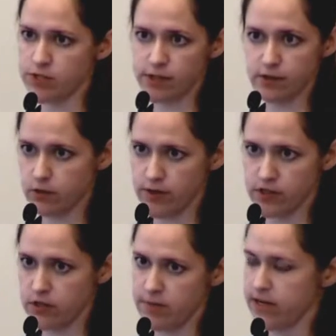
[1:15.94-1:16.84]
a particular
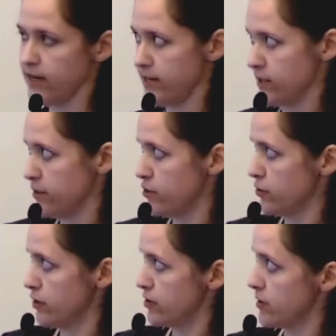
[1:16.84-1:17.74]
question about an
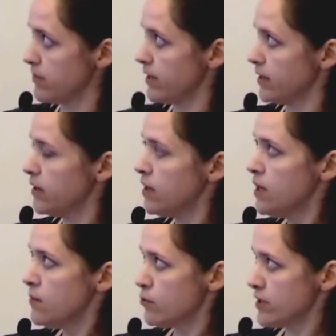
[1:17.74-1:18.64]
anti-nutrient or something.
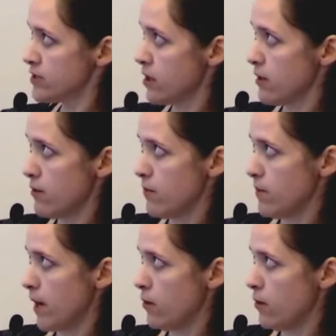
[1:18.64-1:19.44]
We're going to start out